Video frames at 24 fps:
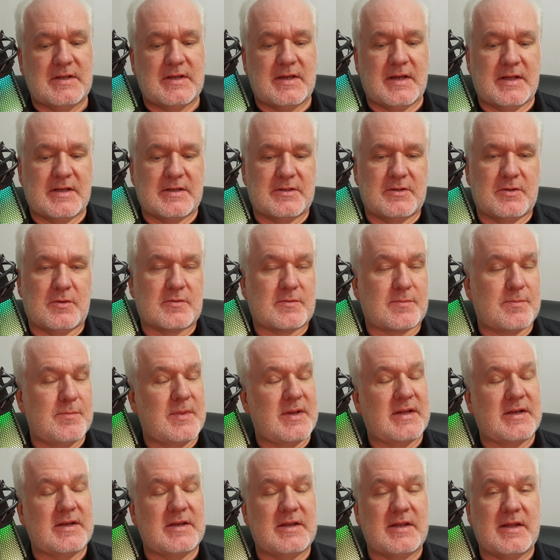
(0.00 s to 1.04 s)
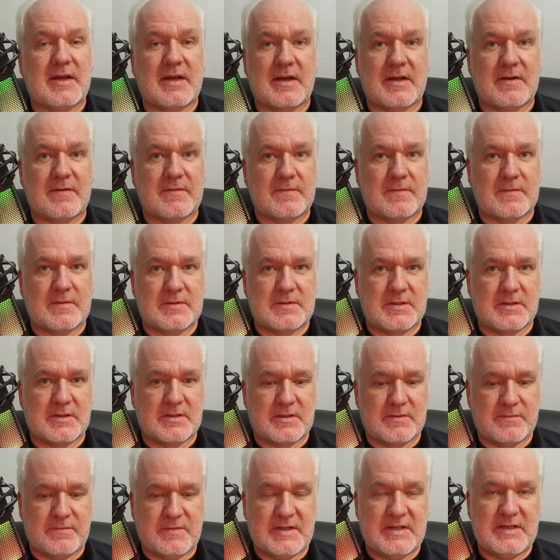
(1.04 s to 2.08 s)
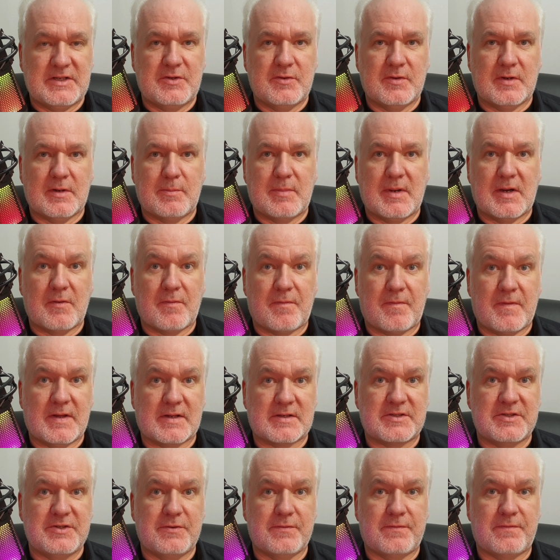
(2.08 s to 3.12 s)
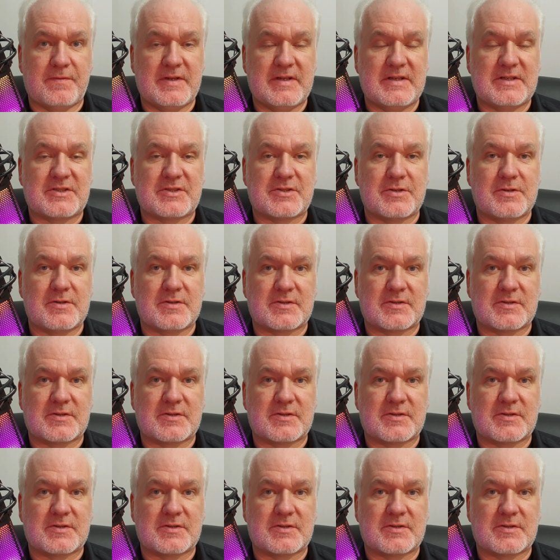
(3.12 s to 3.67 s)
and not many have done a video about that new feature.